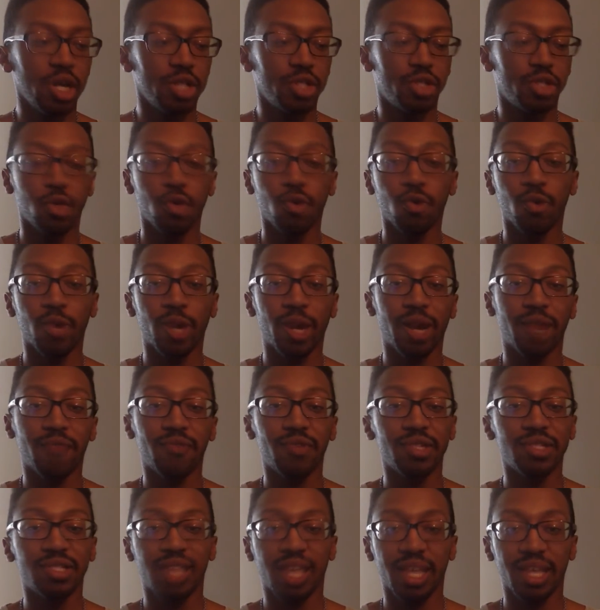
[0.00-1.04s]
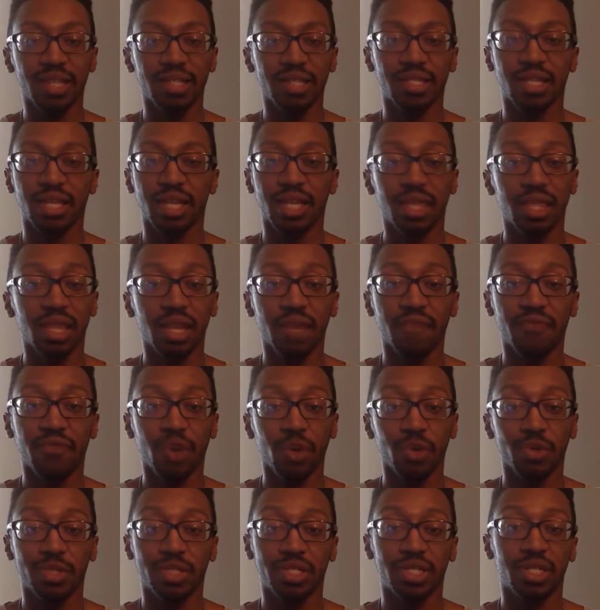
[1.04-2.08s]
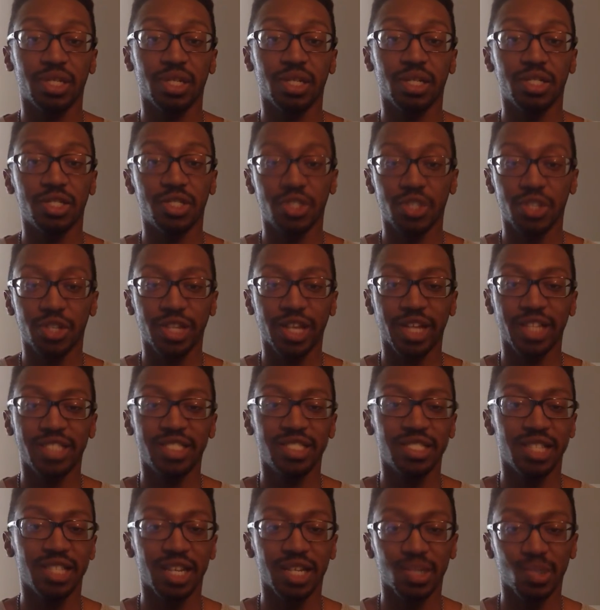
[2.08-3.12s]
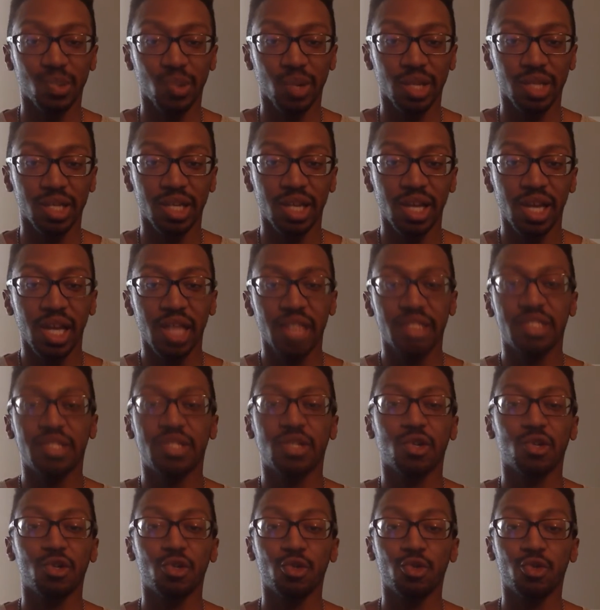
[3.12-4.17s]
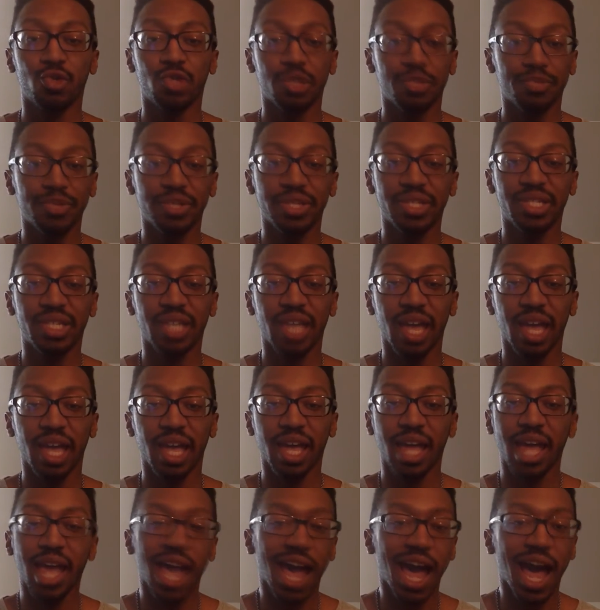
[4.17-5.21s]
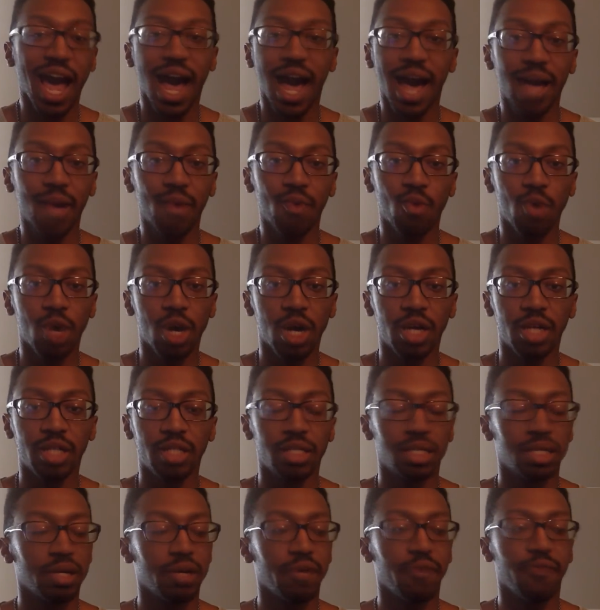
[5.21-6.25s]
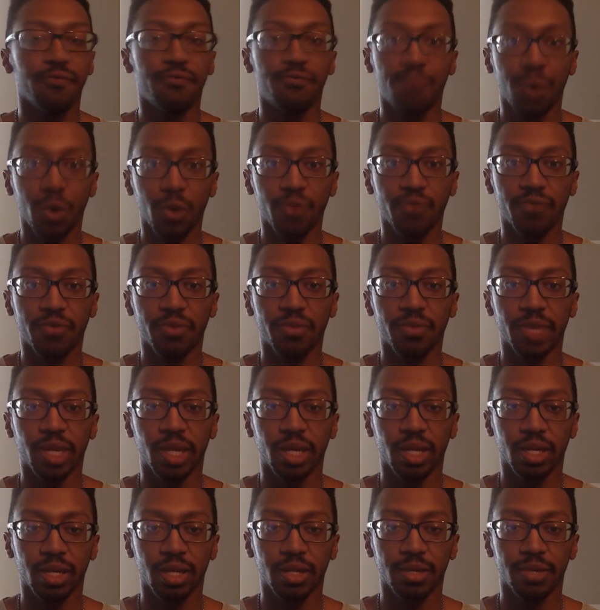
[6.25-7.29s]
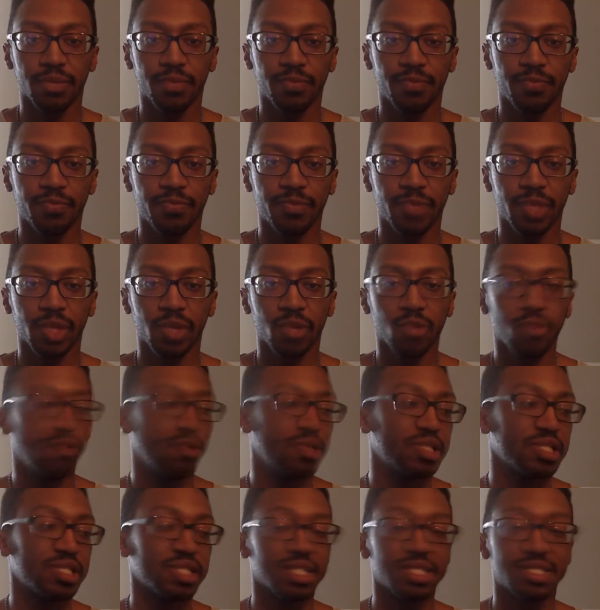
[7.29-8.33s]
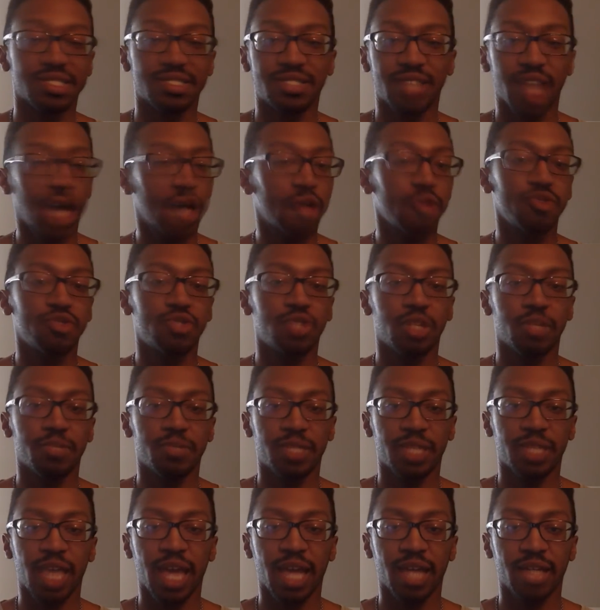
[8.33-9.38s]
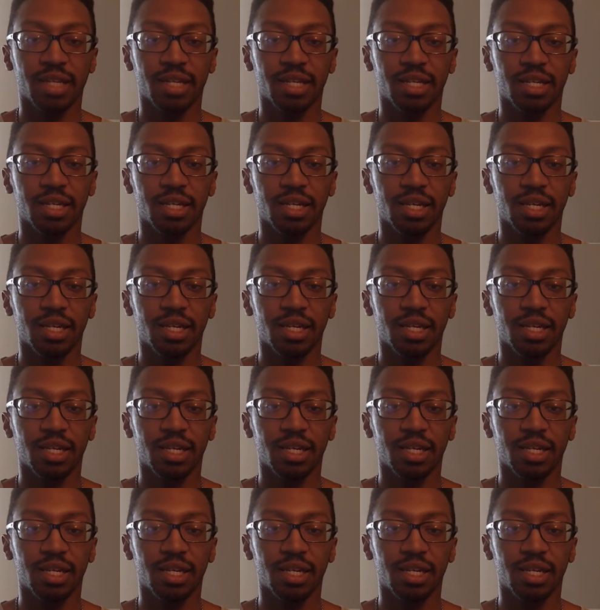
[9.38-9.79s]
do whatever it takes to get their votes to ensure that she does win. She's going to simply say, I won, vote for me, which is a Donald Trump tactic.